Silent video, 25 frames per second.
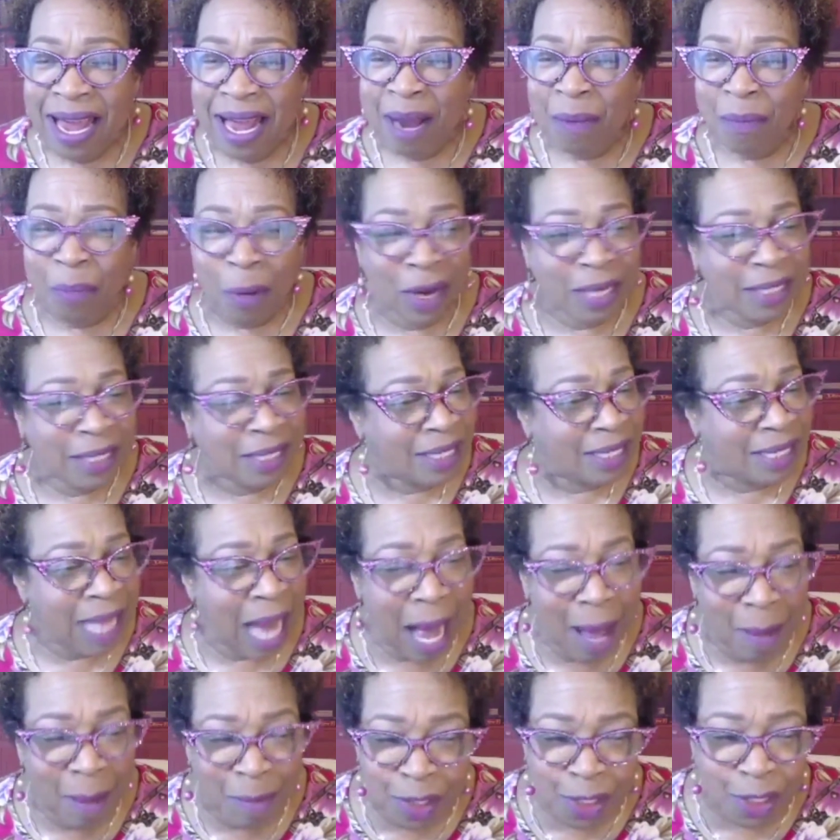
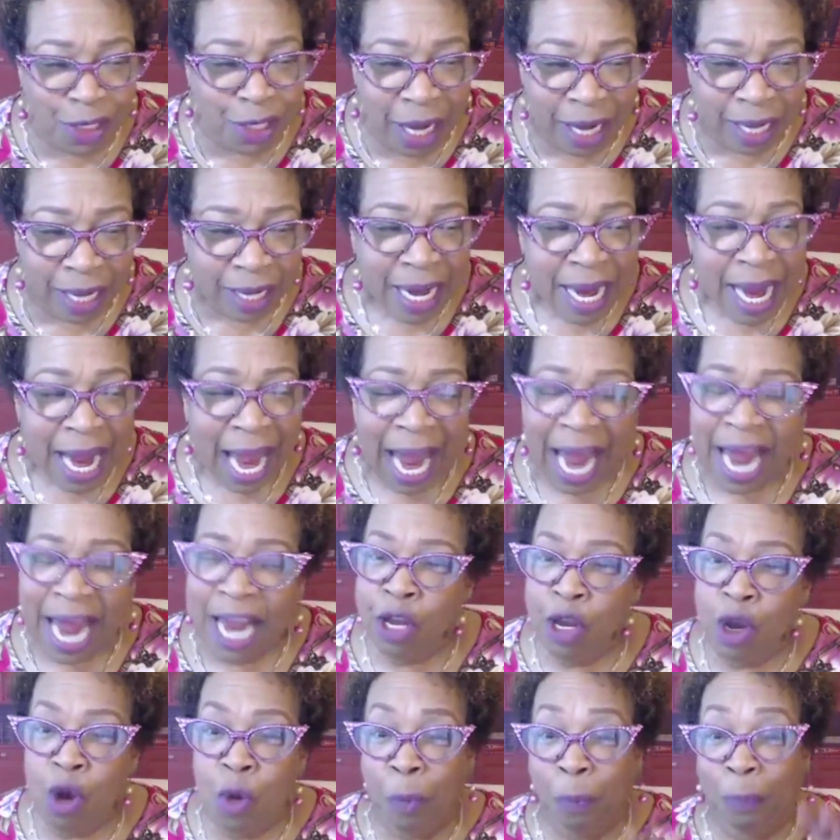Presumption.
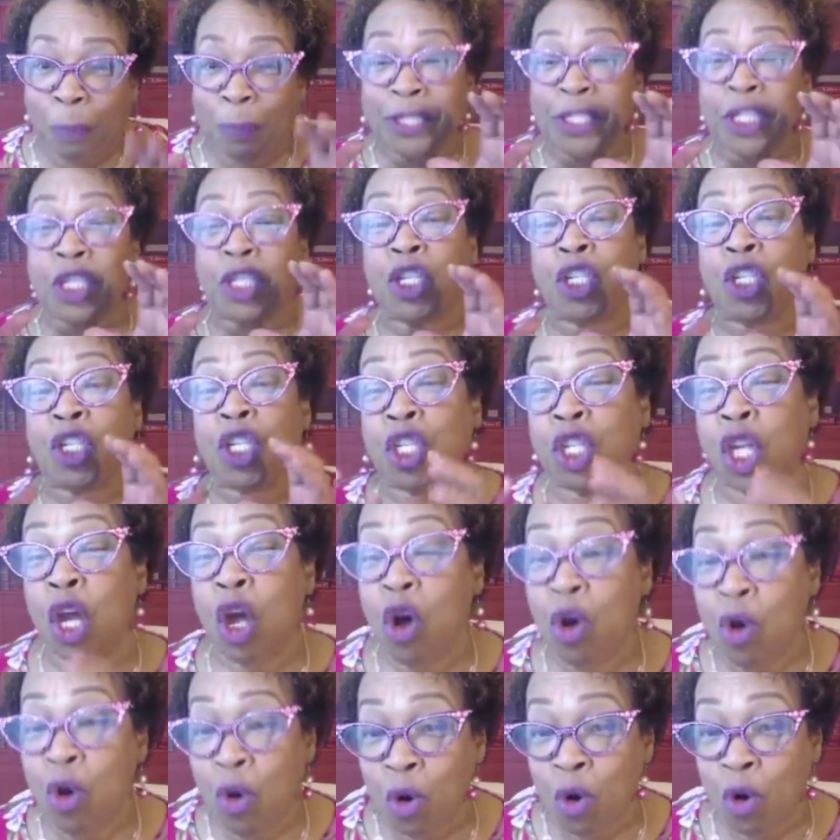And you
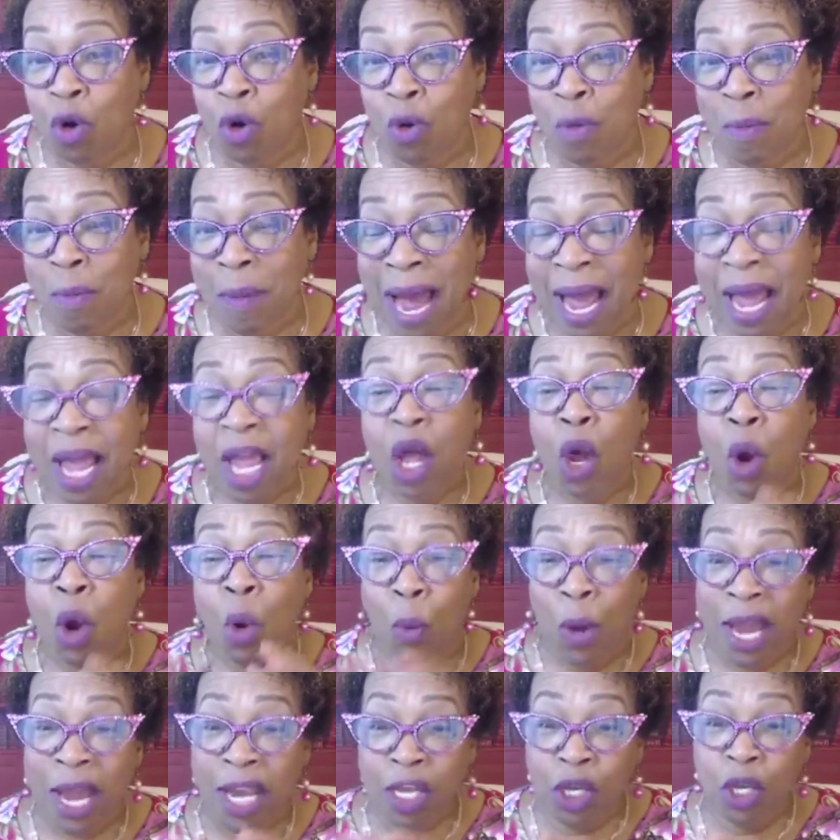presume
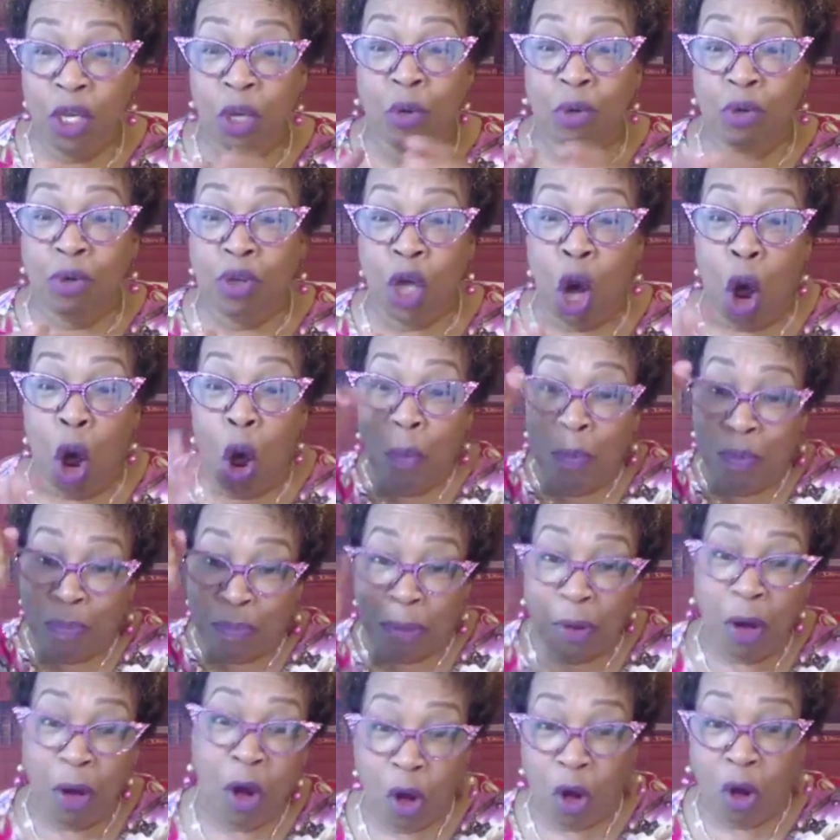when you don't
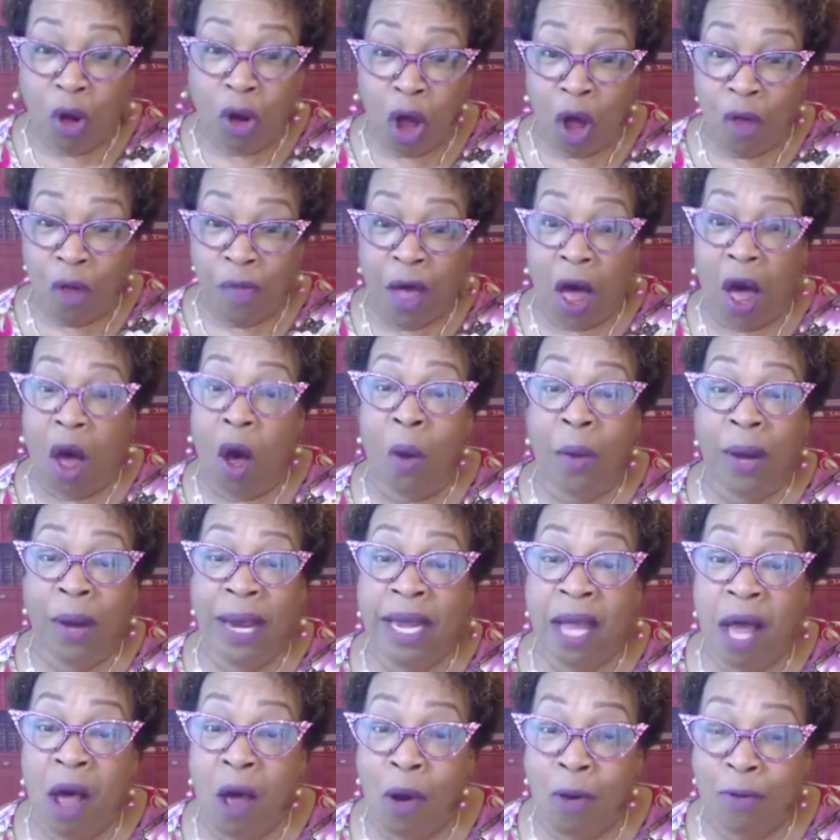pull on the Holy
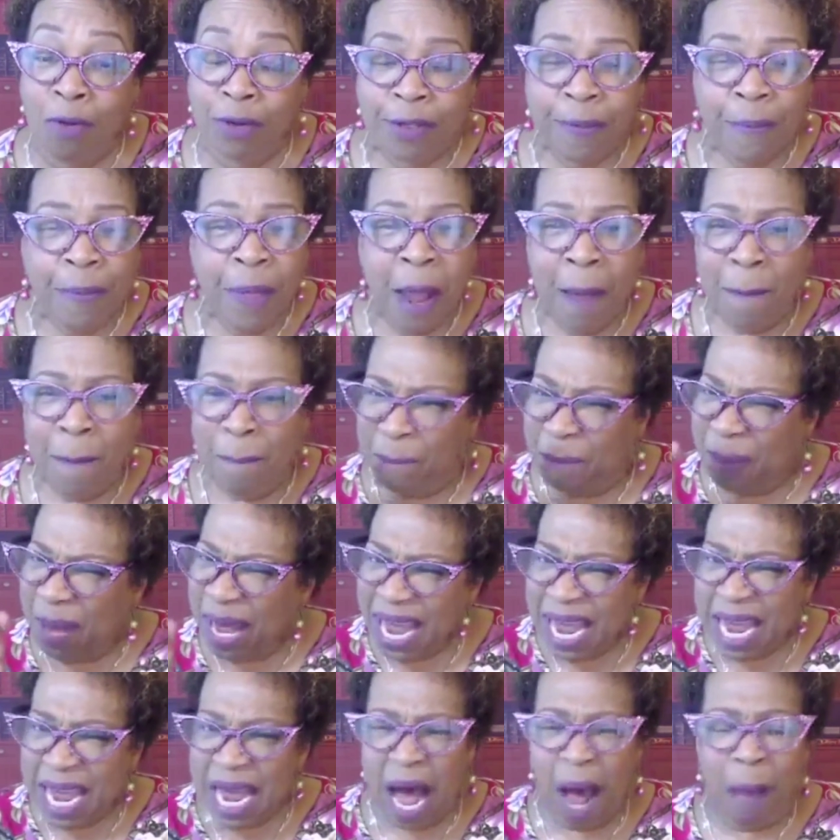Ghost.
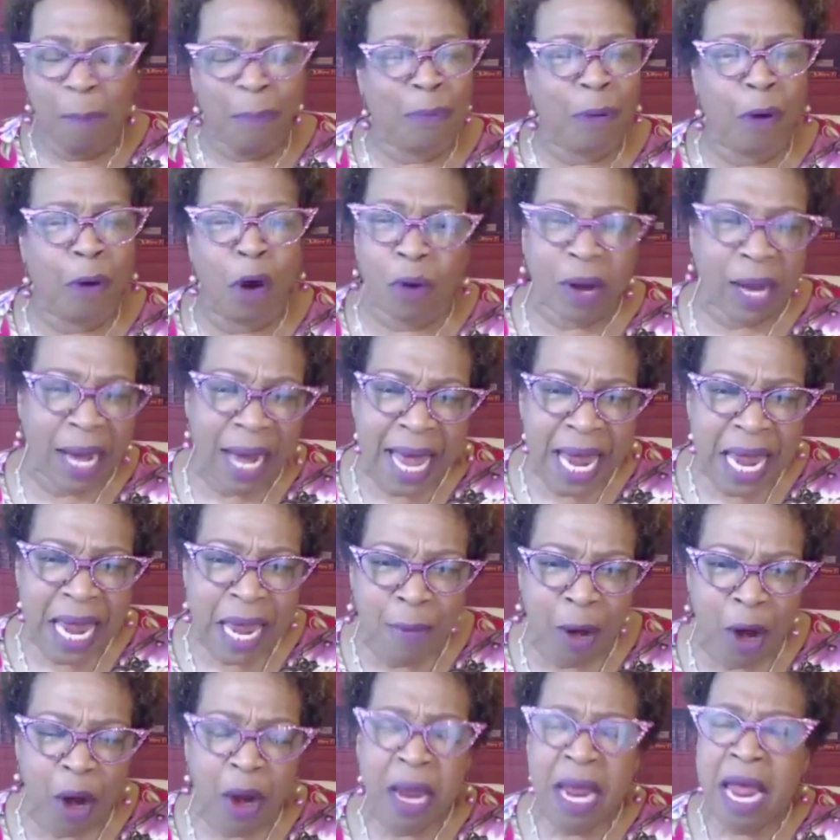Be a
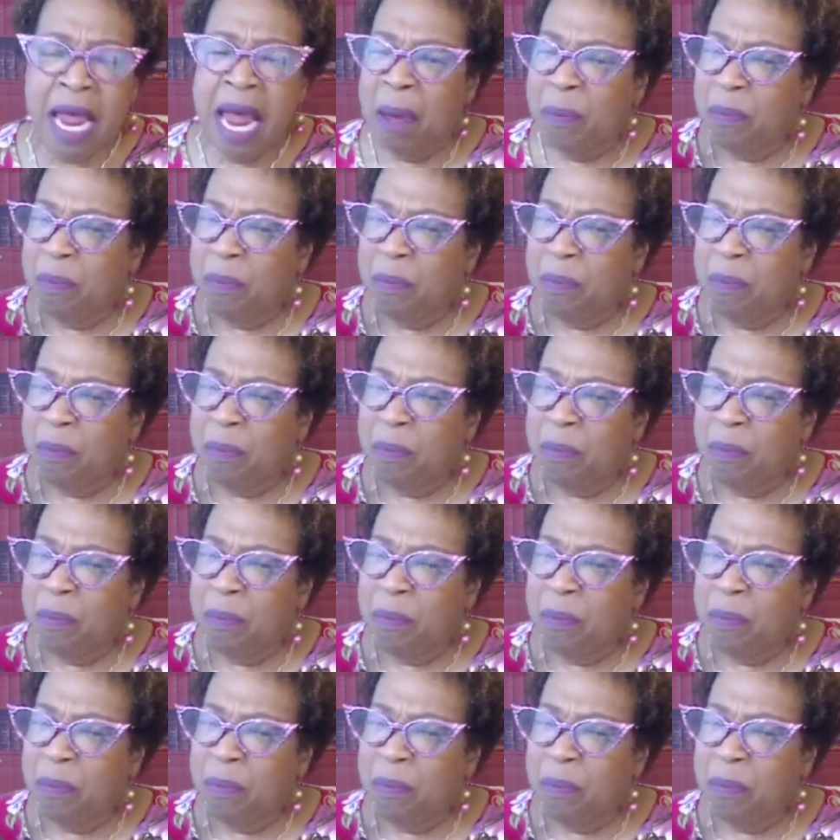proclaimer.